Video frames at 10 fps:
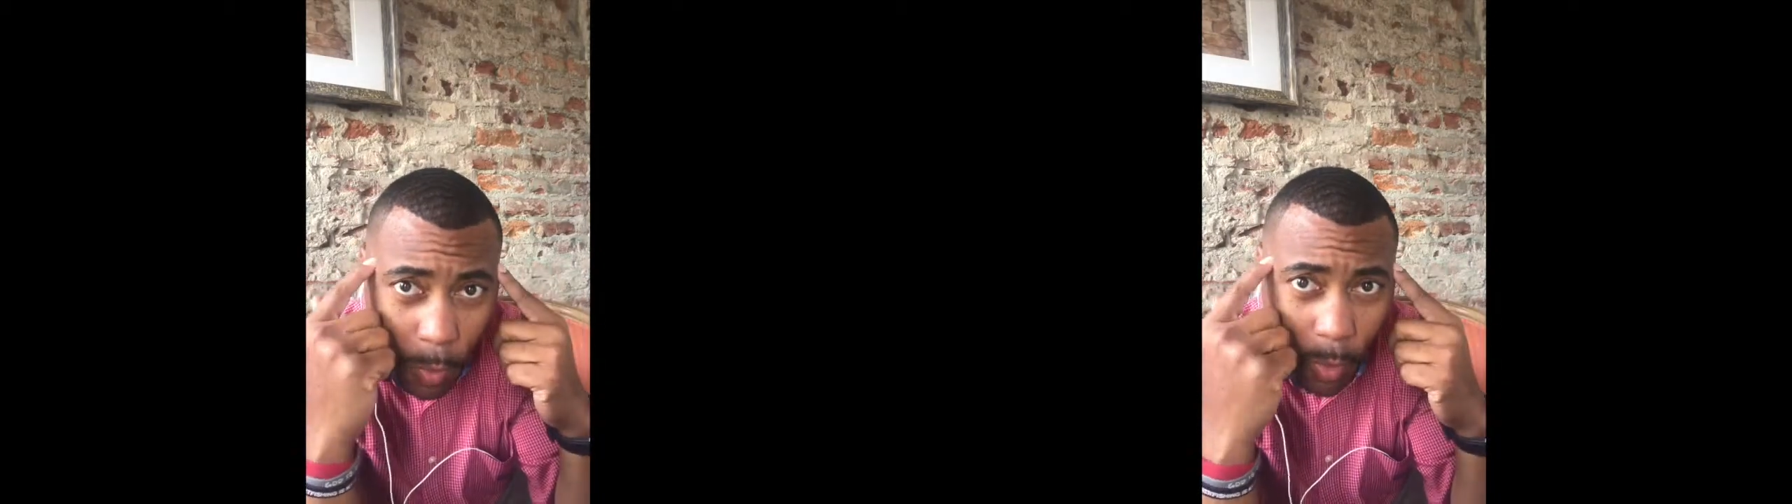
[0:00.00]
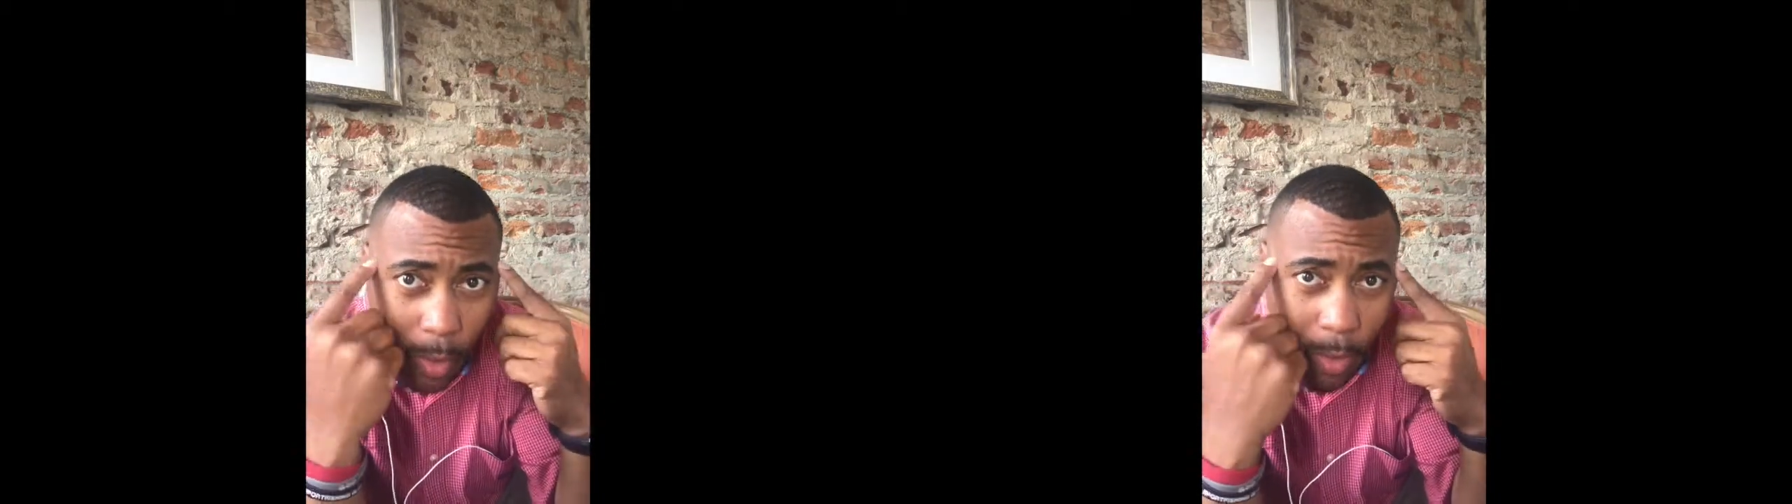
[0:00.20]

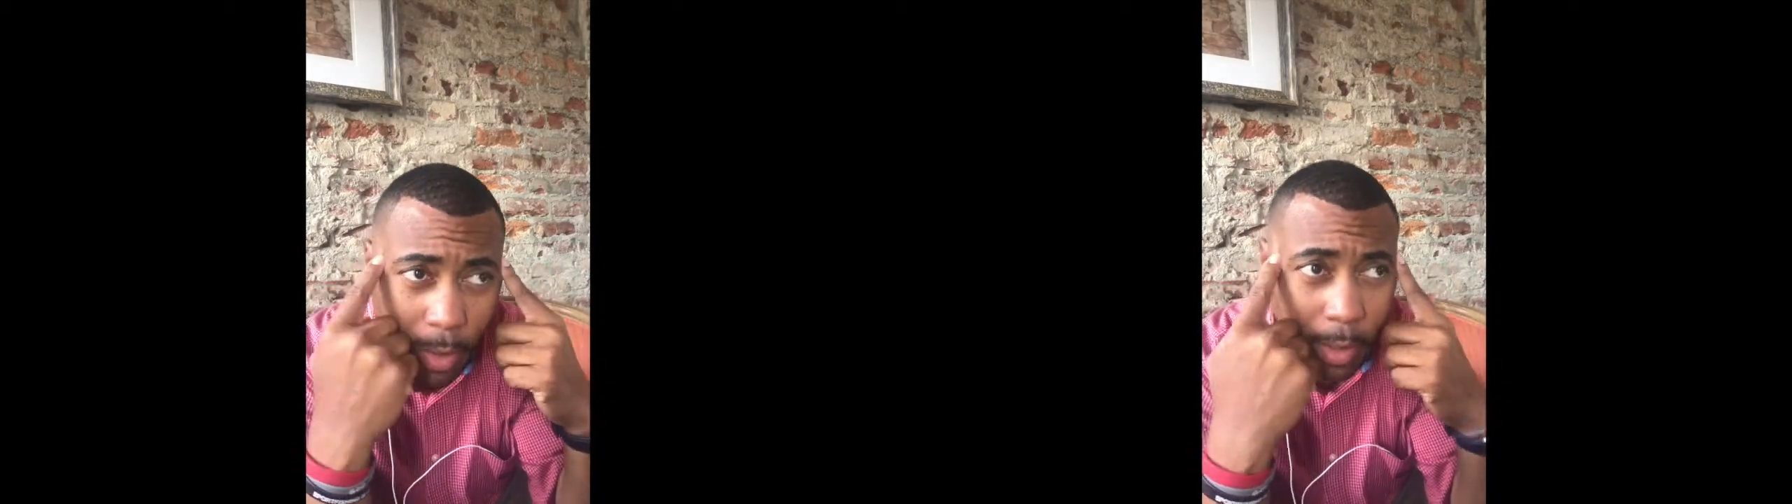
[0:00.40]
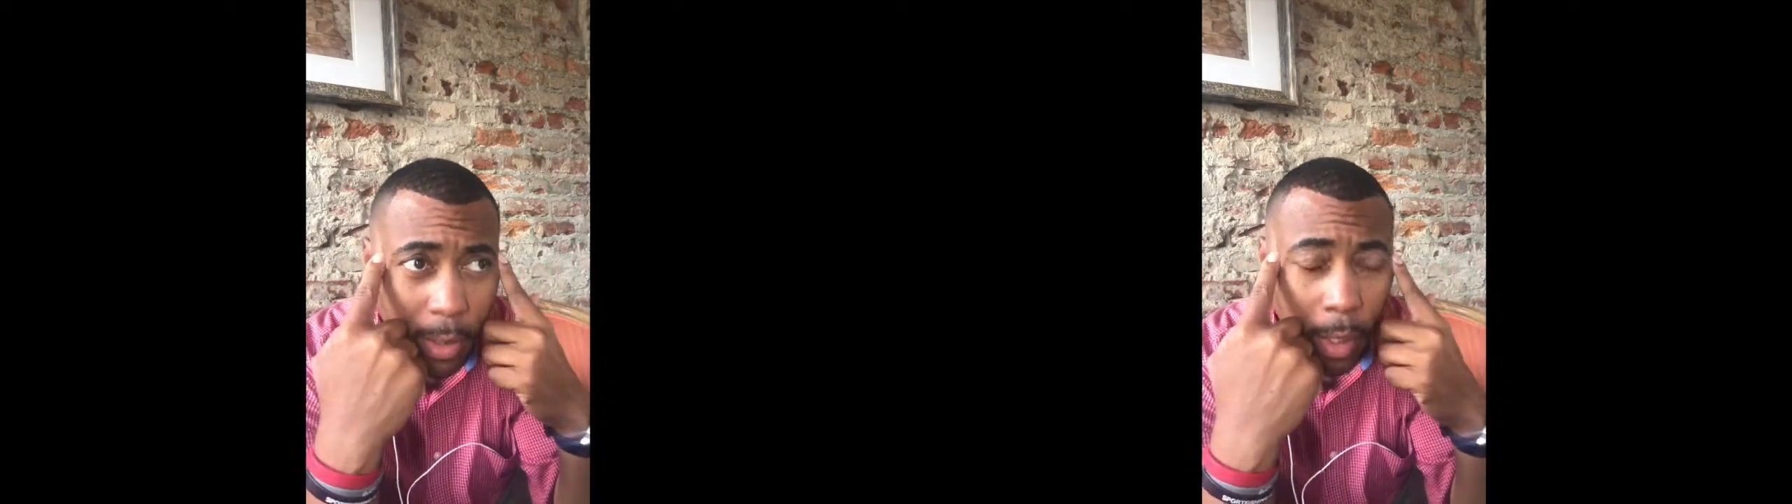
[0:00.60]
on
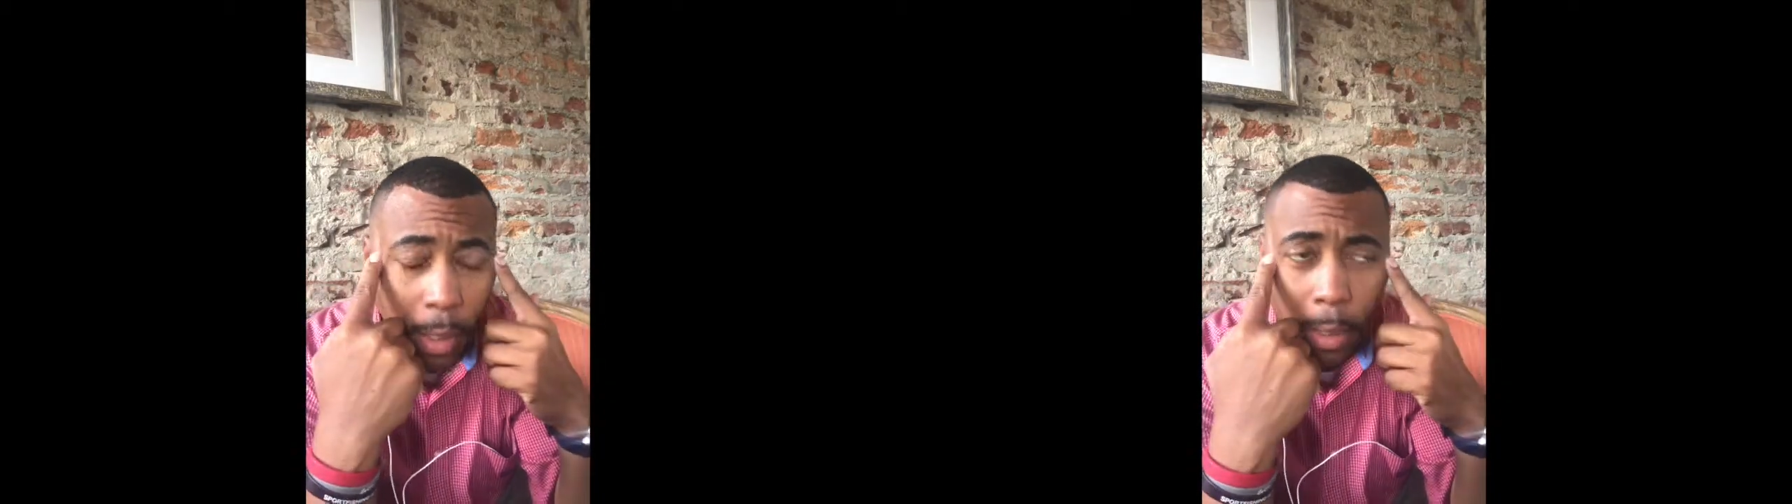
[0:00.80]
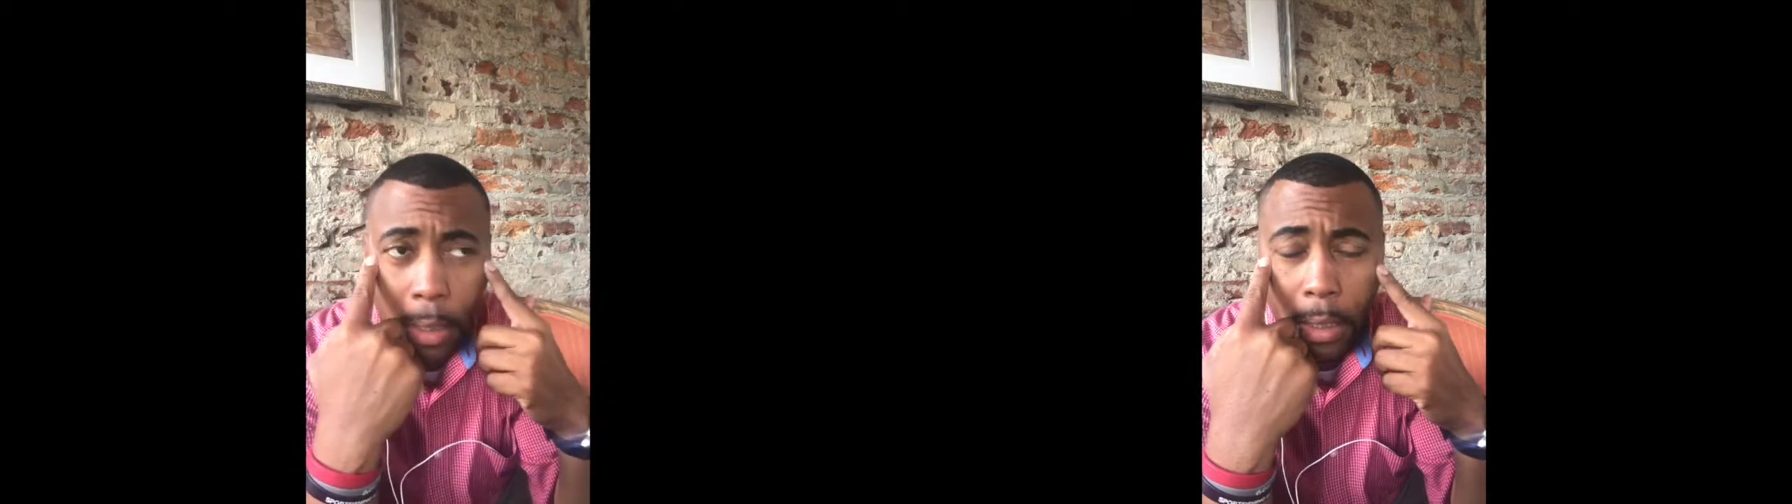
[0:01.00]

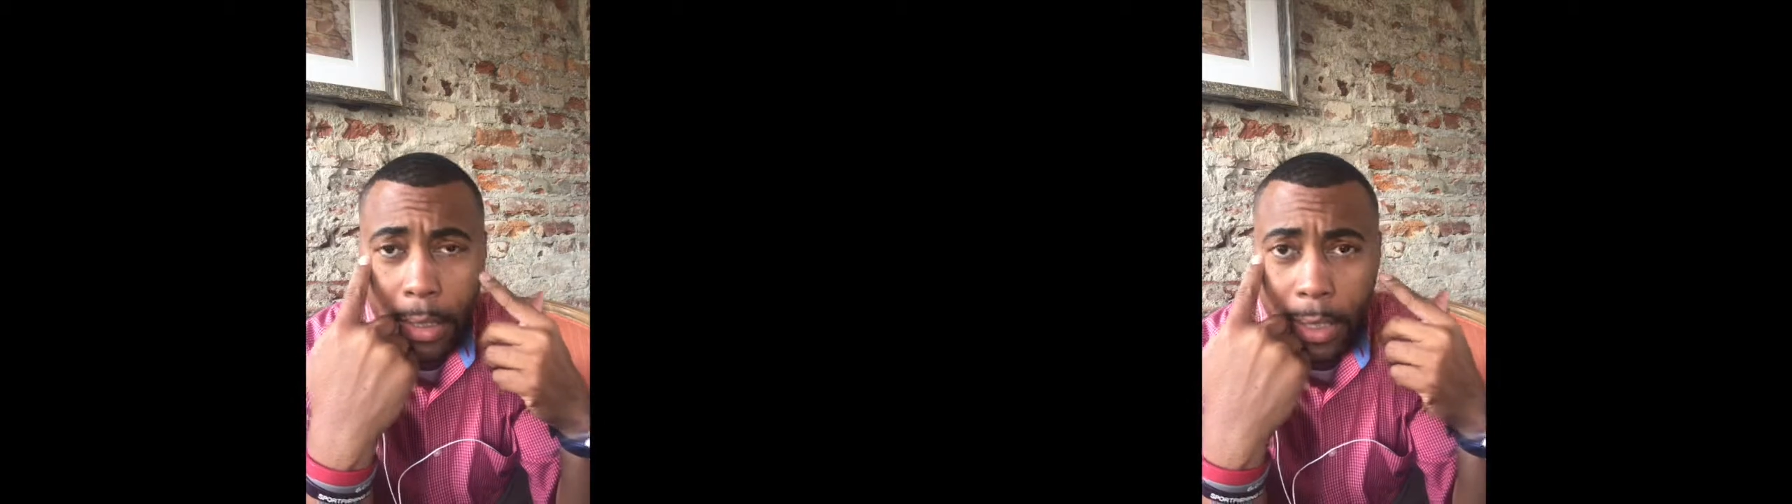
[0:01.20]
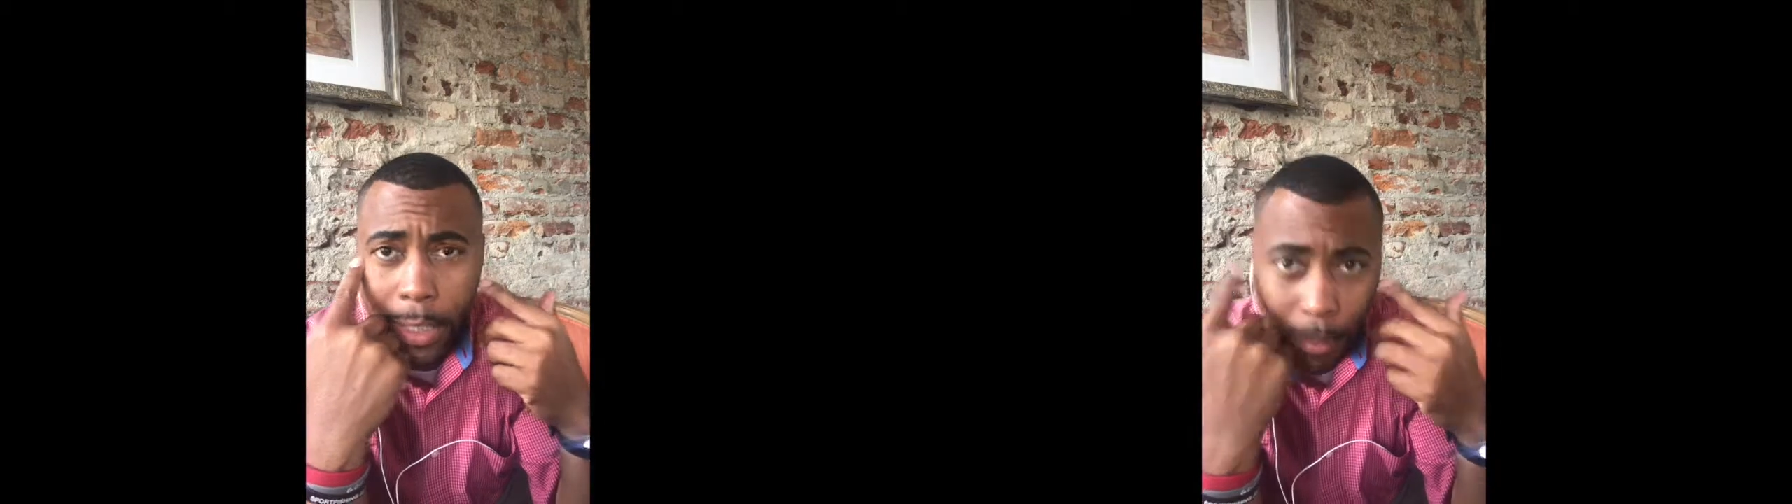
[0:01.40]

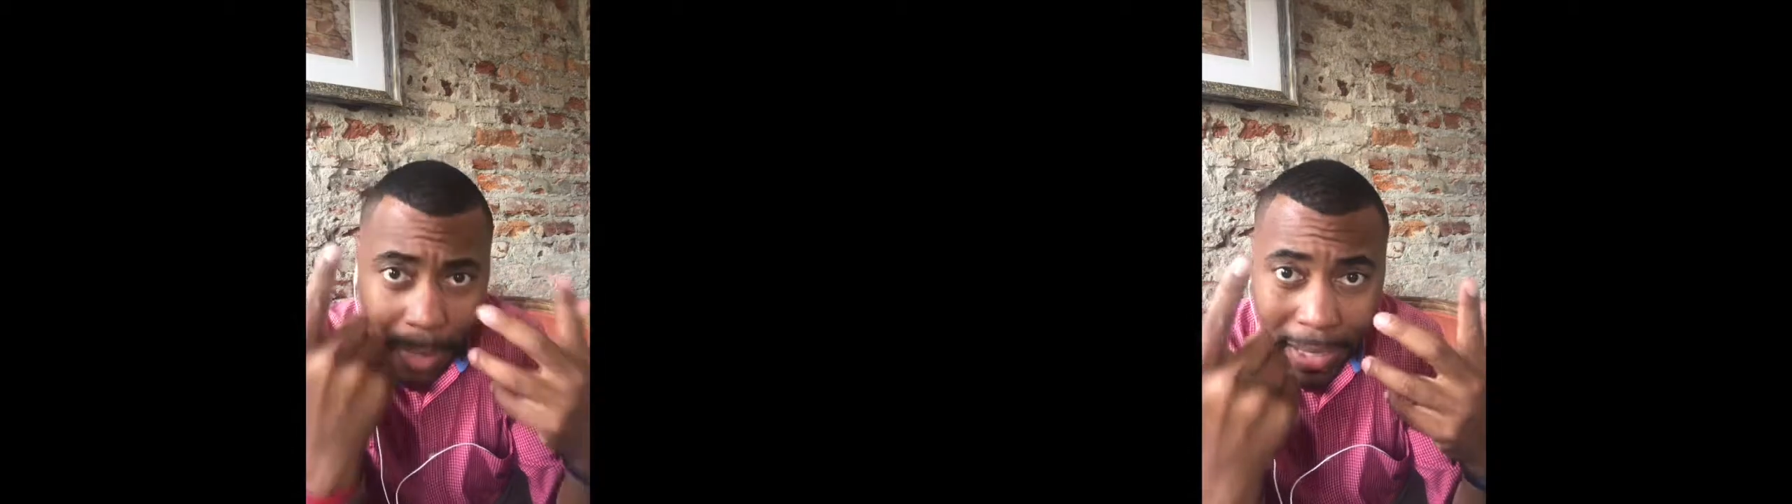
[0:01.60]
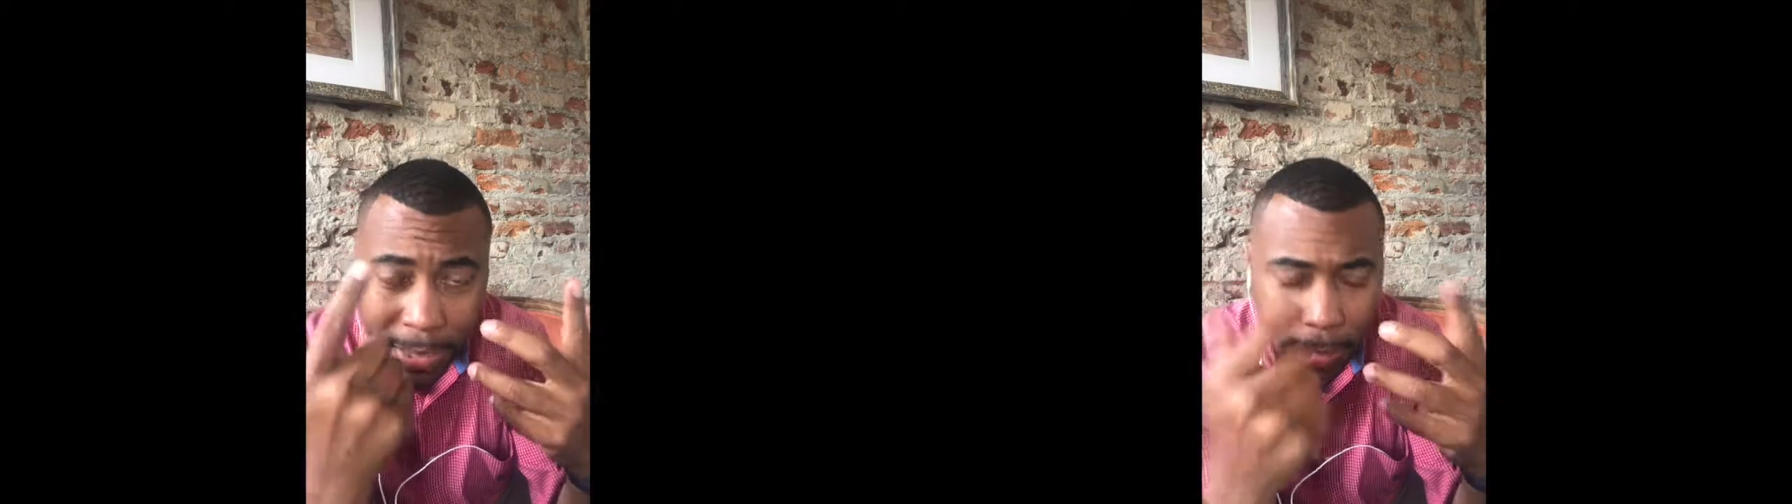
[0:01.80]
in
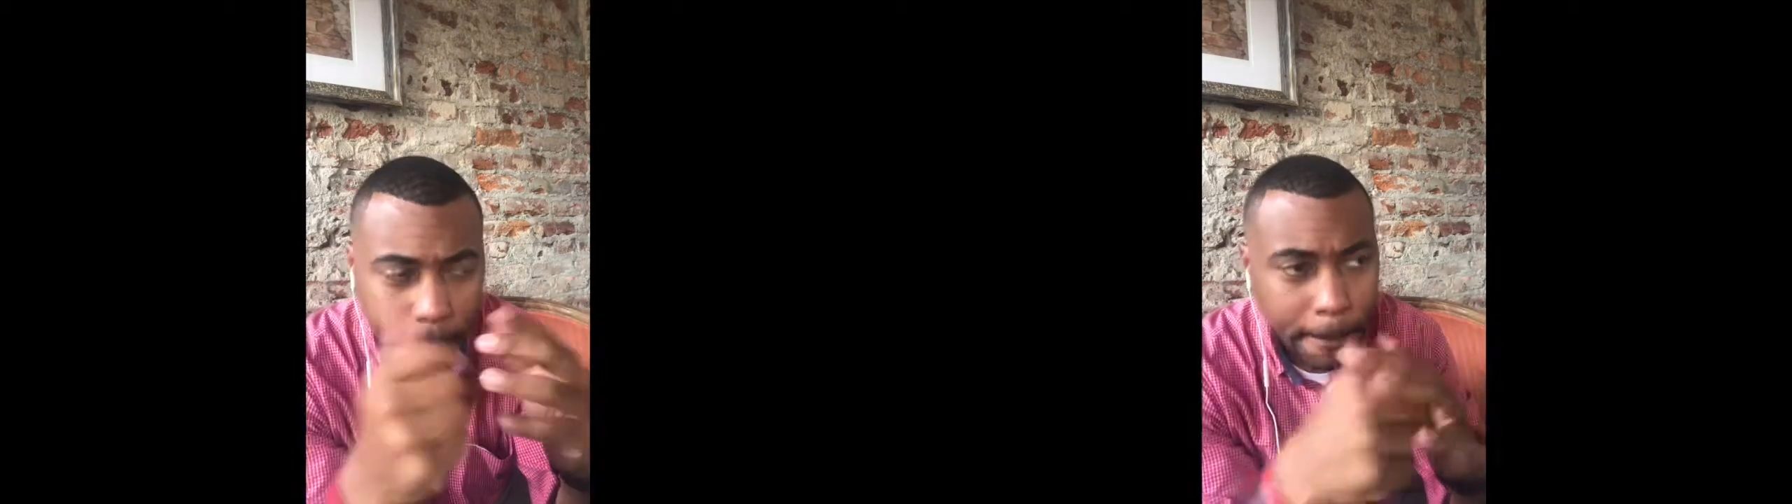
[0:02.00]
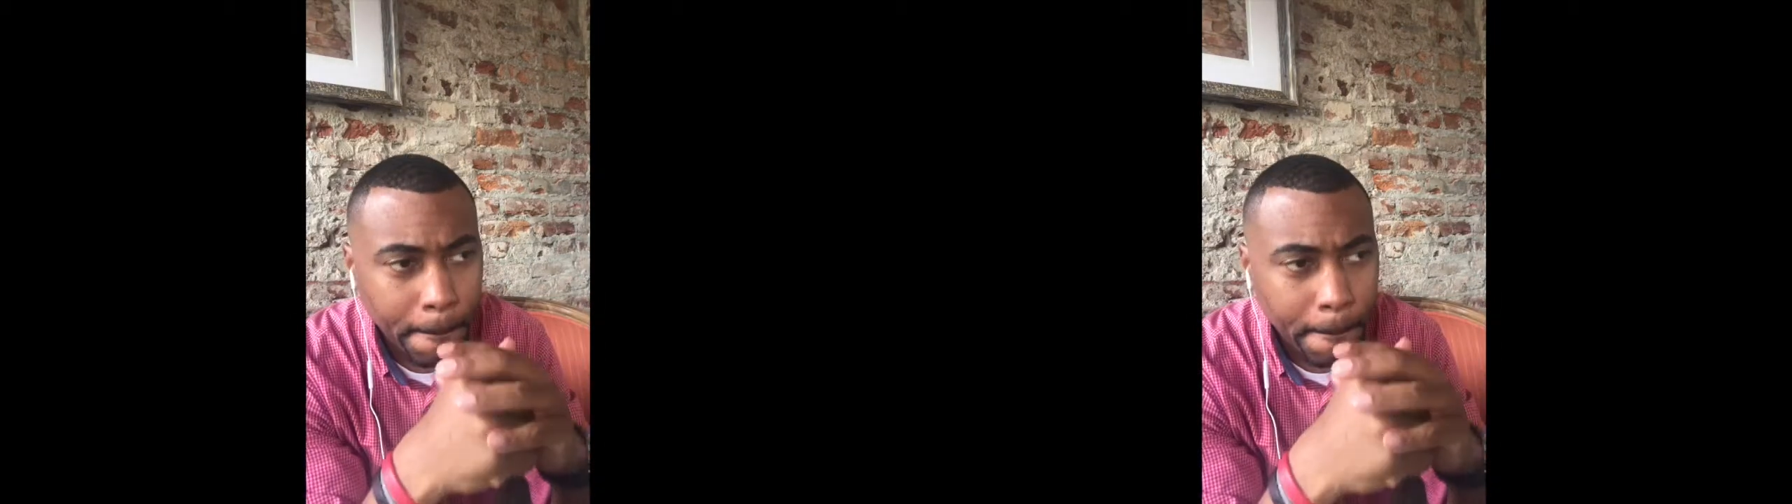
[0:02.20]
my head.